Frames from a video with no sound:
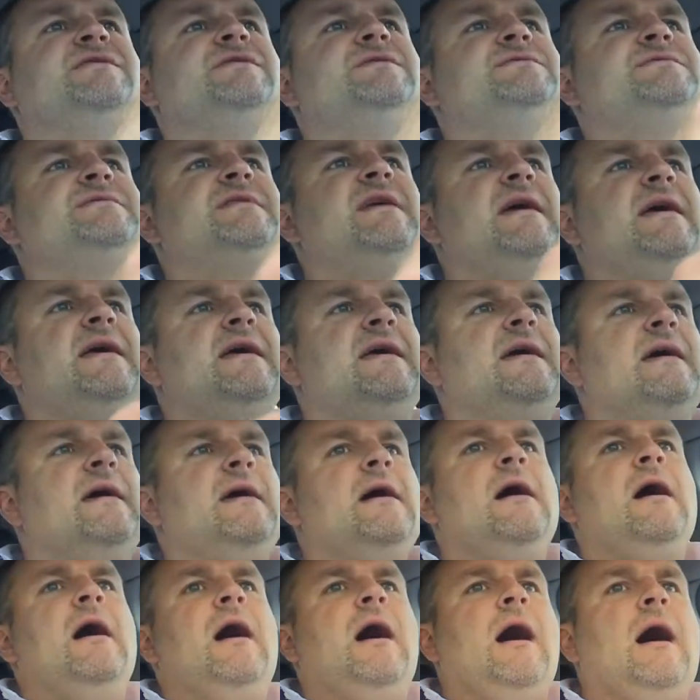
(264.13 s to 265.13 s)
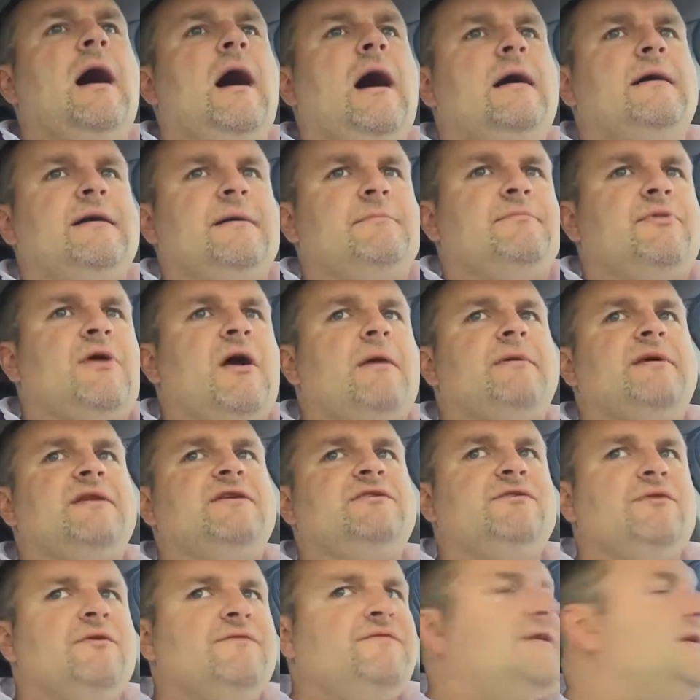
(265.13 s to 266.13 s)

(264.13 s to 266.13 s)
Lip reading: Tuesday, and I'm probably going to do a